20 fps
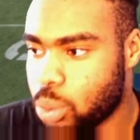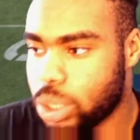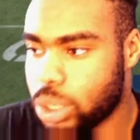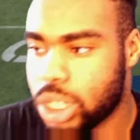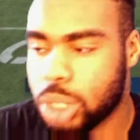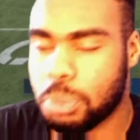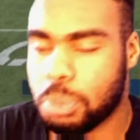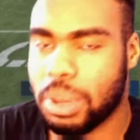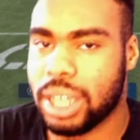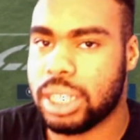which
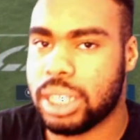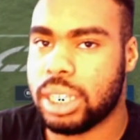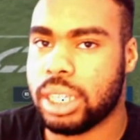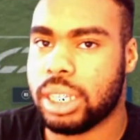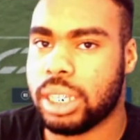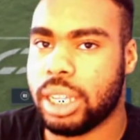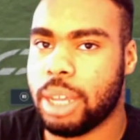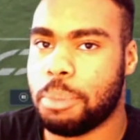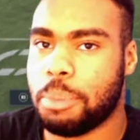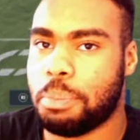is
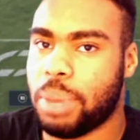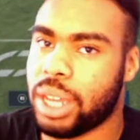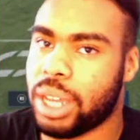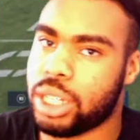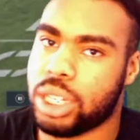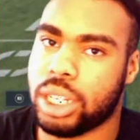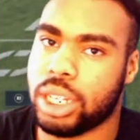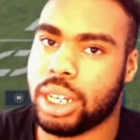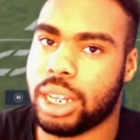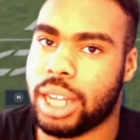basically
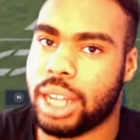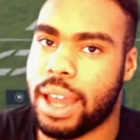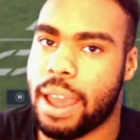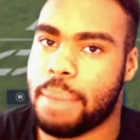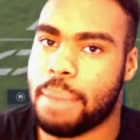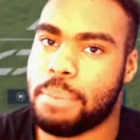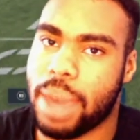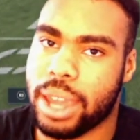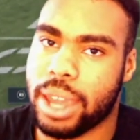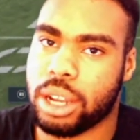pinching the
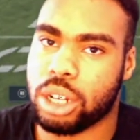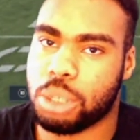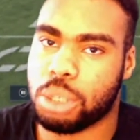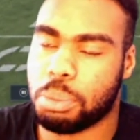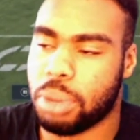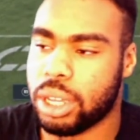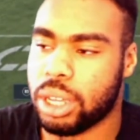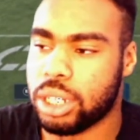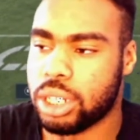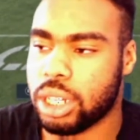linebackers,
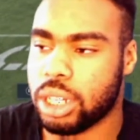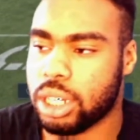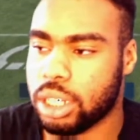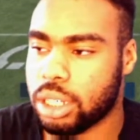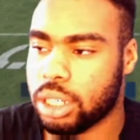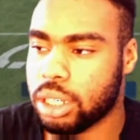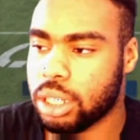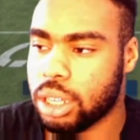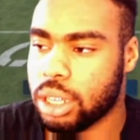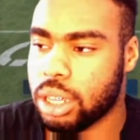
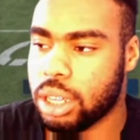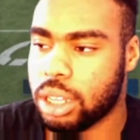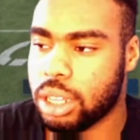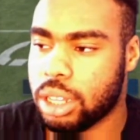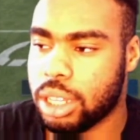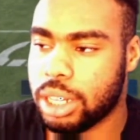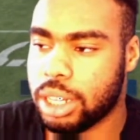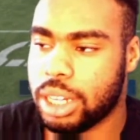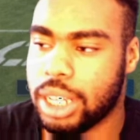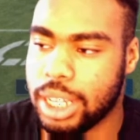pinching
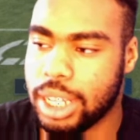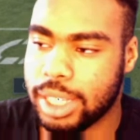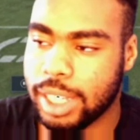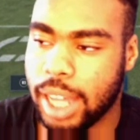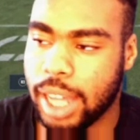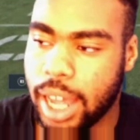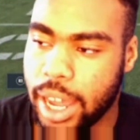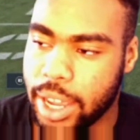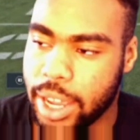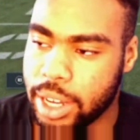the D
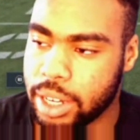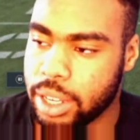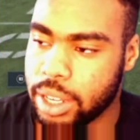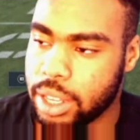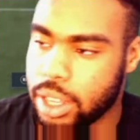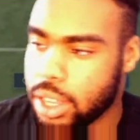line.